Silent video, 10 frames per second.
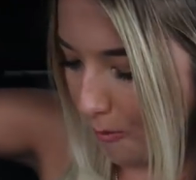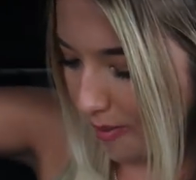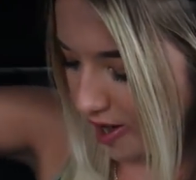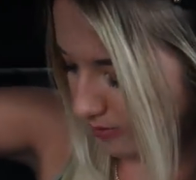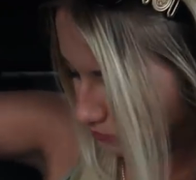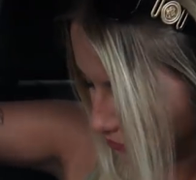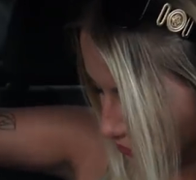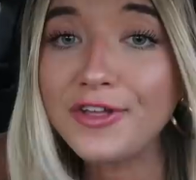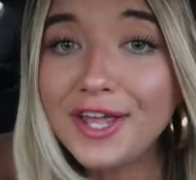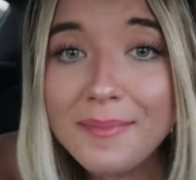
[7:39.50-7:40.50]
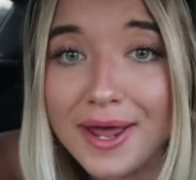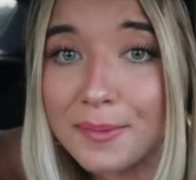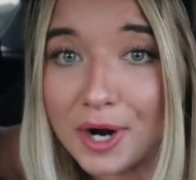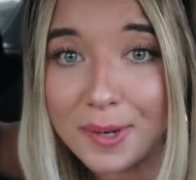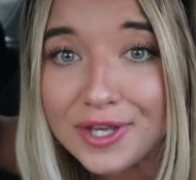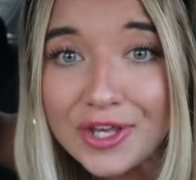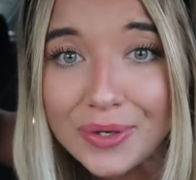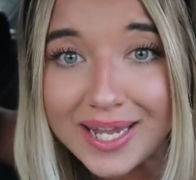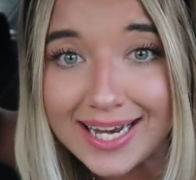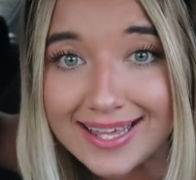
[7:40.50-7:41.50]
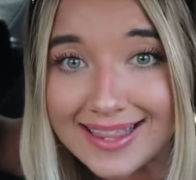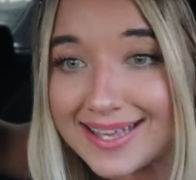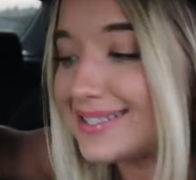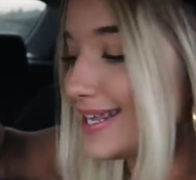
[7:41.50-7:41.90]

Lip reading: man, I feel like I'm at a barbecue eating this.